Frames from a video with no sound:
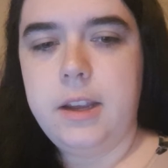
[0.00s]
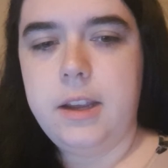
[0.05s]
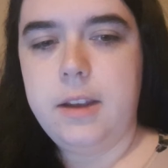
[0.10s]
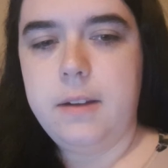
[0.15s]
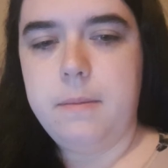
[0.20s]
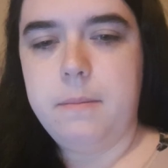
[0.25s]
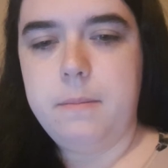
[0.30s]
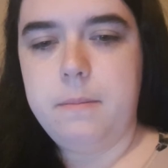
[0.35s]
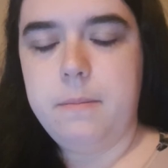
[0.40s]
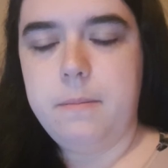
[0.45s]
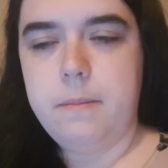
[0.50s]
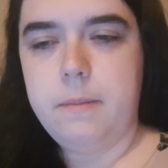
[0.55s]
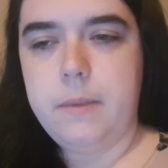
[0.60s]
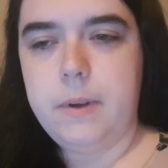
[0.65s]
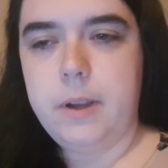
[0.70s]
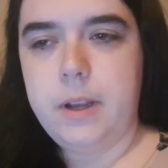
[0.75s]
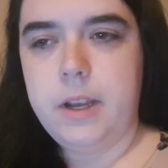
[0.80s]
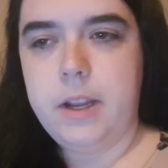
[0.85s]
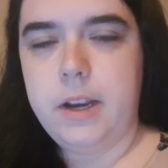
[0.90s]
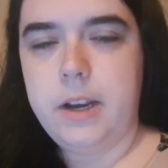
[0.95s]
and
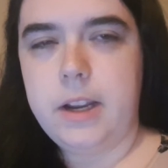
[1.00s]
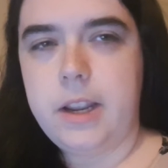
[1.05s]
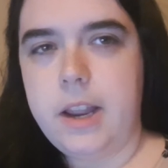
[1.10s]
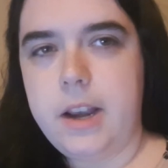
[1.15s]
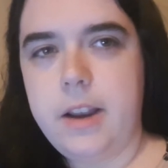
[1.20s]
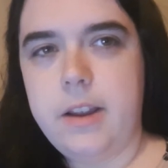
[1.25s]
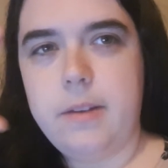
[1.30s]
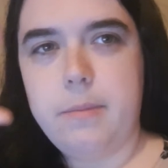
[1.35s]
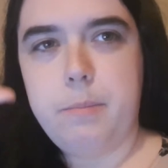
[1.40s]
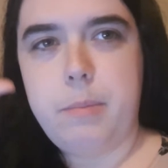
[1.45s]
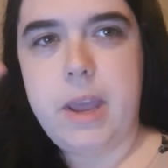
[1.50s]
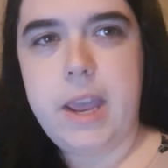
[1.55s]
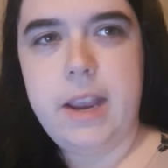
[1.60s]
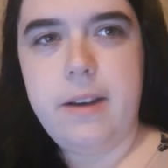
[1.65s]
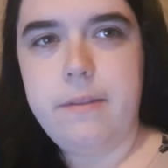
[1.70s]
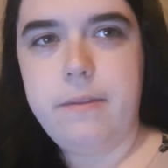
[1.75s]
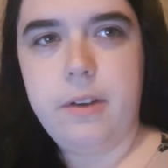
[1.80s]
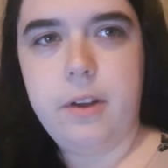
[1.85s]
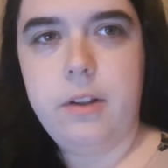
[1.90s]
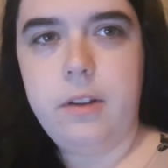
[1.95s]
it kind of
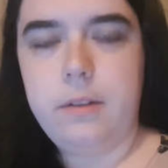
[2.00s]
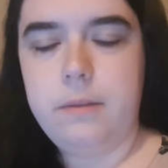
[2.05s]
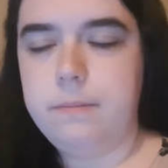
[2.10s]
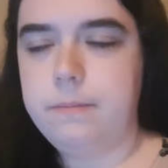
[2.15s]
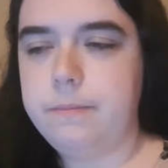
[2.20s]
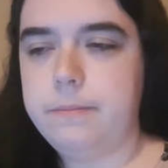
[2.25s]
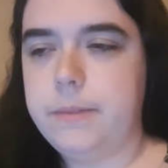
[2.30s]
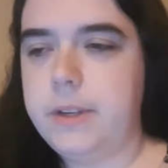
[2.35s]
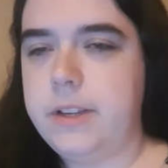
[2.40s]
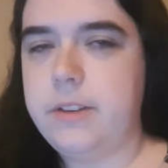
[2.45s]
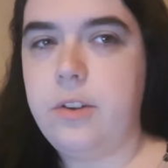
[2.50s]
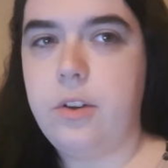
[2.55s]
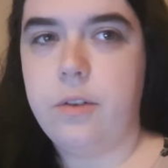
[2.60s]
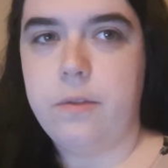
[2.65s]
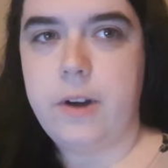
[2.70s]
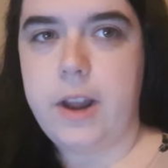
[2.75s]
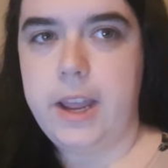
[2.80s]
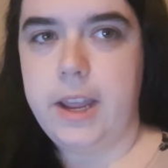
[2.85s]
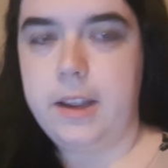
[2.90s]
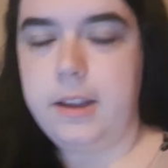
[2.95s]
painful. It's
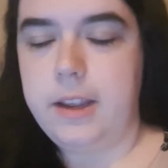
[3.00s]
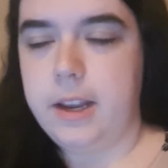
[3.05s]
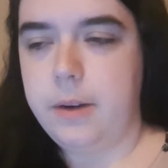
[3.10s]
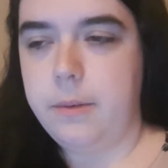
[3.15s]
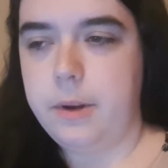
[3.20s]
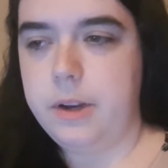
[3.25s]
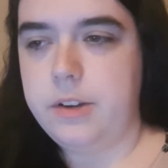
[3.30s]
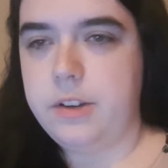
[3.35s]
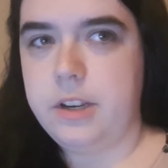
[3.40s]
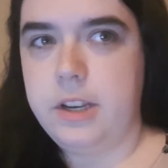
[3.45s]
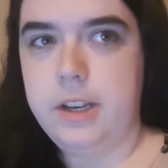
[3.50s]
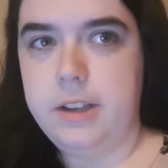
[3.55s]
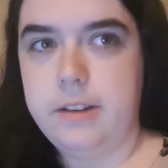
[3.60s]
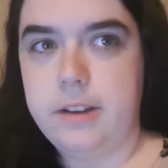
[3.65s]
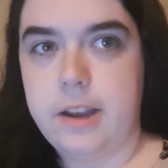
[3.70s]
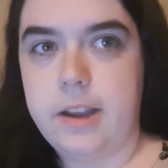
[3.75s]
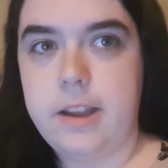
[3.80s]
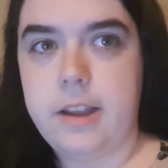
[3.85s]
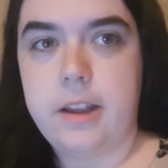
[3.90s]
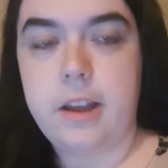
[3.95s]
not right. Anyway, she needs
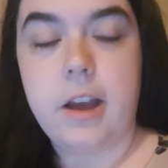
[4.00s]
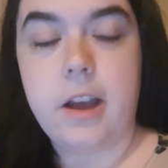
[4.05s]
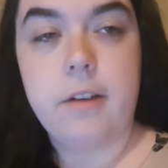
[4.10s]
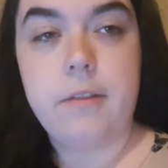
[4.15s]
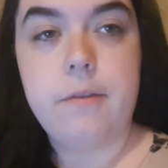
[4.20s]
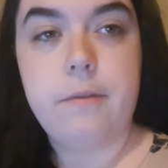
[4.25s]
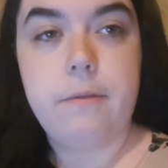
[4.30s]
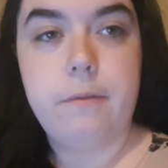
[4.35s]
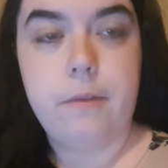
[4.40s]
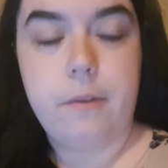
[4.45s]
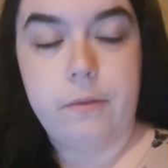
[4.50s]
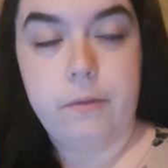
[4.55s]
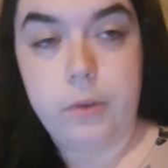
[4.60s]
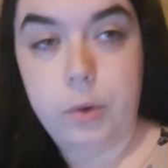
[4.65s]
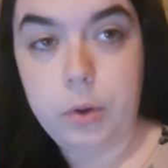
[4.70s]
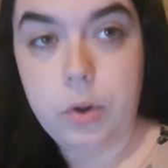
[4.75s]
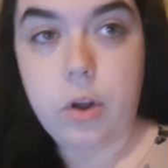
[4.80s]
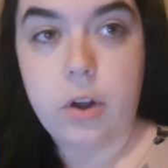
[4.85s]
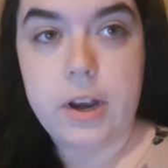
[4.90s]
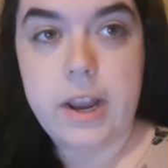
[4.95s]
a
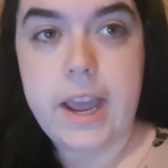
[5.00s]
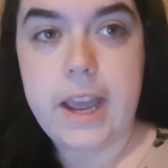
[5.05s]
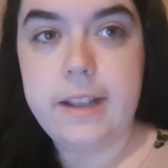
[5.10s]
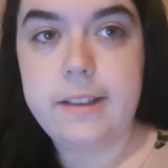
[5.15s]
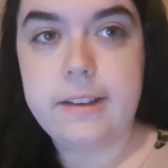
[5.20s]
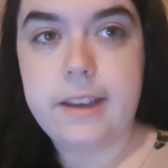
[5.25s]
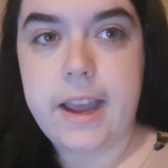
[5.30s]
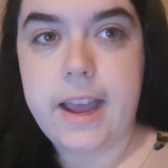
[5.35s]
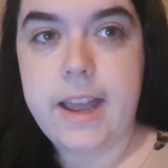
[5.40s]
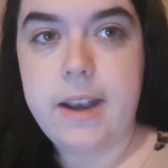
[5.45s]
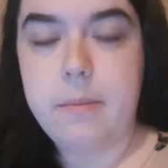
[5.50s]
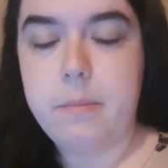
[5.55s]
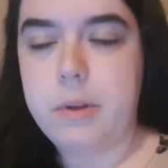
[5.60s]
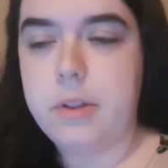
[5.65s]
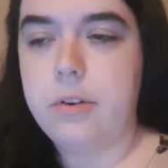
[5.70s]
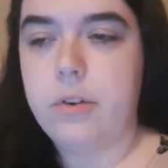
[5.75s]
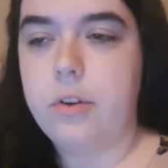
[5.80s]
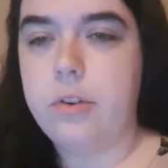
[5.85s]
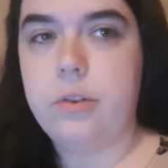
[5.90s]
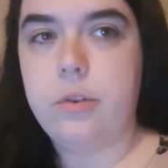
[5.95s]
full on head scan, but
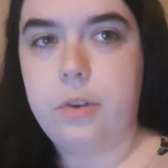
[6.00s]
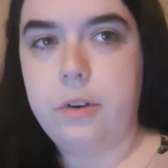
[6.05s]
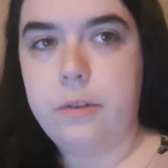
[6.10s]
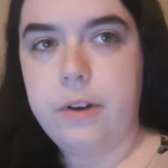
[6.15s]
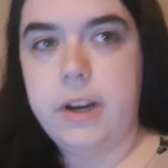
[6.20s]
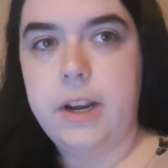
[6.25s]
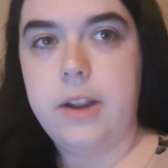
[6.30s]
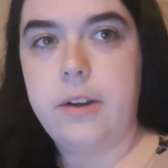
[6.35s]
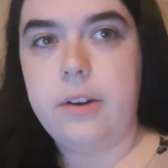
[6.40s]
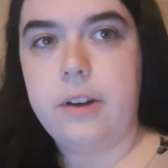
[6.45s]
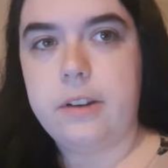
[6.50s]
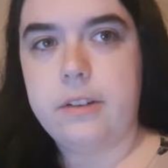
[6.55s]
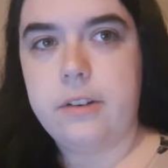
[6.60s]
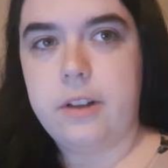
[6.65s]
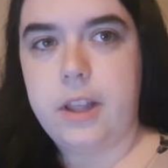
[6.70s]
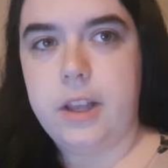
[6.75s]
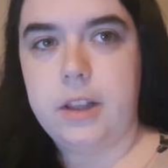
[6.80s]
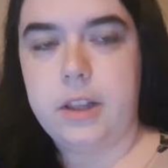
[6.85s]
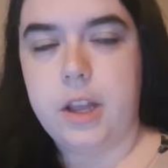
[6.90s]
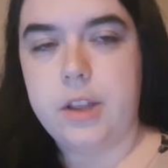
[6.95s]
they're not doing it right now because
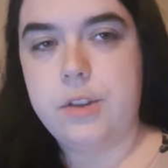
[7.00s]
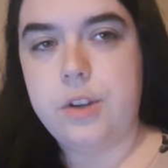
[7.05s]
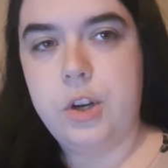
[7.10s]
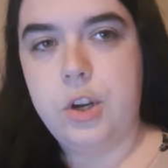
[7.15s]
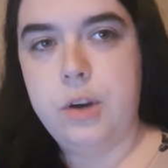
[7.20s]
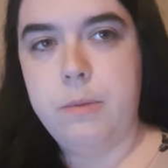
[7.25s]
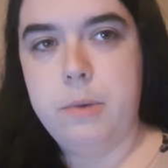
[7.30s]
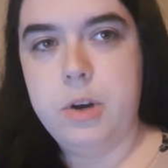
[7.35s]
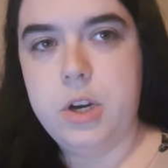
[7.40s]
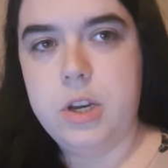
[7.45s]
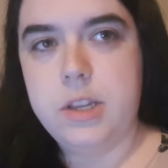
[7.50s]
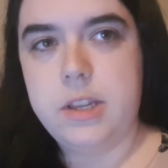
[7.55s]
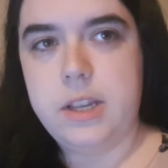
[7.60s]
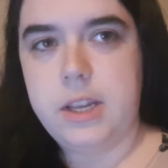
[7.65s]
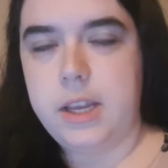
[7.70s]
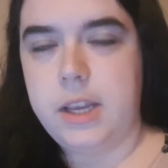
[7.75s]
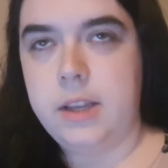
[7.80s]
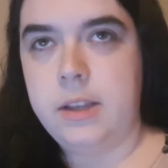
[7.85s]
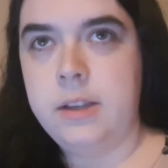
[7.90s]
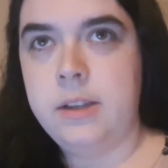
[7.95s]
they're like, that's not an
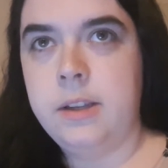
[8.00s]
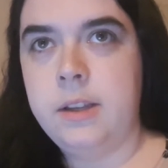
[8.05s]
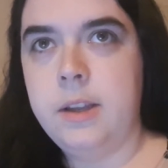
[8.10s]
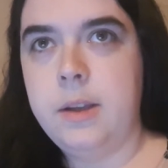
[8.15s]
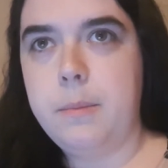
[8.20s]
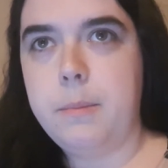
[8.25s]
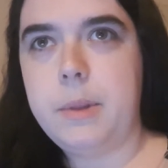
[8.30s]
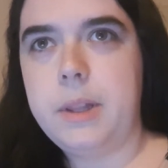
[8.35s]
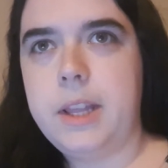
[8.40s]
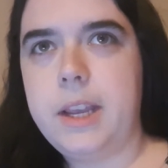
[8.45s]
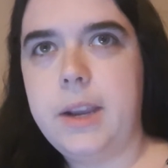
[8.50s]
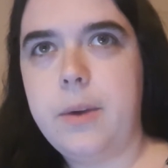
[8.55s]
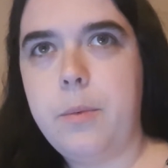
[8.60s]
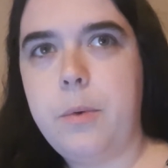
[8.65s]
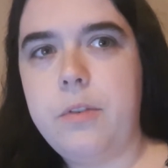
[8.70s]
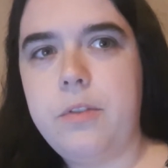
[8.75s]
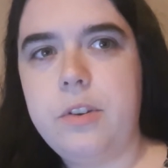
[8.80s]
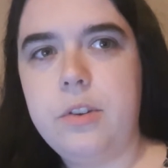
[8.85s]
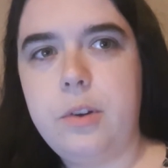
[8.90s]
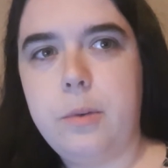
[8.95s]
emergency. But like,
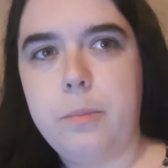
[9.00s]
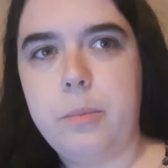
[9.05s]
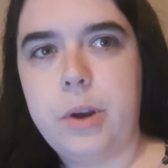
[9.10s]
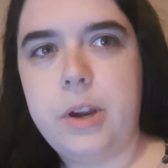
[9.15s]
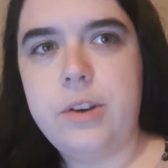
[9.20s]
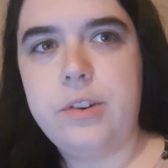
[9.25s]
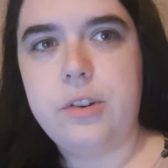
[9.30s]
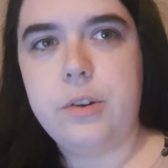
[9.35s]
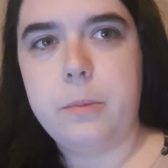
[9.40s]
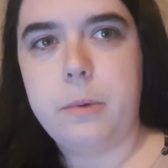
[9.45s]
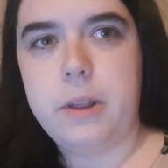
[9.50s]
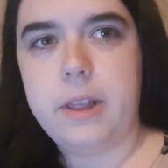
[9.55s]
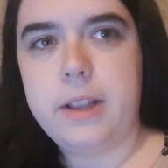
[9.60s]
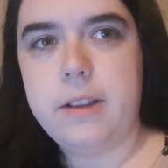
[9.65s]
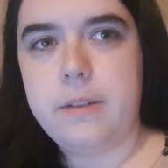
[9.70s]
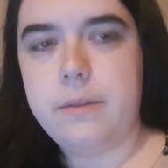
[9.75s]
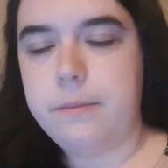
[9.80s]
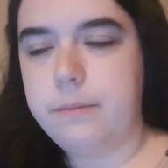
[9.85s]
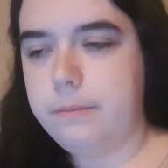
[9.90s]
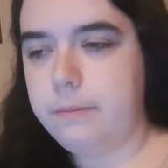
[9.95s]
what if she's got a brain tumor?
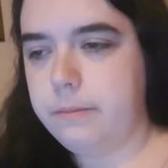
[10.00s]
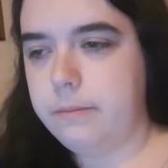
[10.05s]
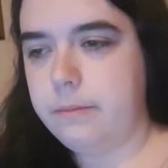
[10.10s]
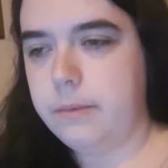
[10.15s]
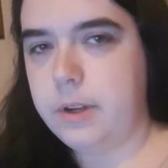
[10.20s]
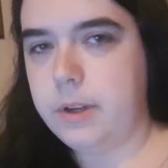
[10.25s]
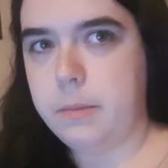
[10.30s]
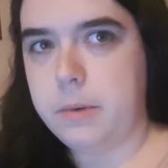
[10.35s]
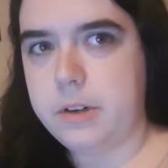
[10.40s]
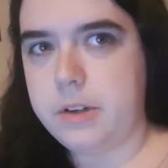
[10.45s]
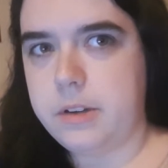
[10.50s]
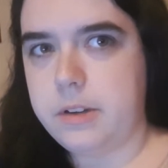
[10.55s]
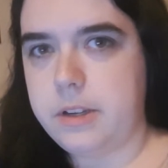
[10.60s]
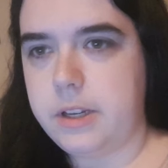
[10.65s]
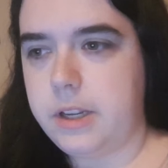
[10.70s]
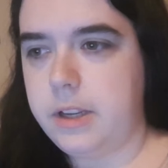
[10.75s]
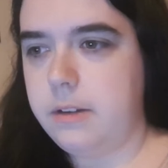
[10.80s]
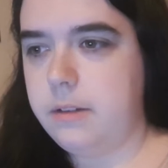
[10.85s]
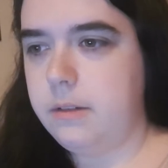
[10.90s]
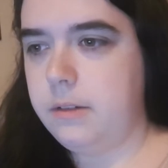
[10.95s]
That's an
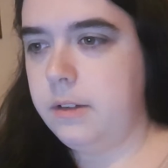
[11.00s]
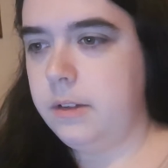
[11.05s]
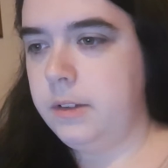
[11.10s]
emergency.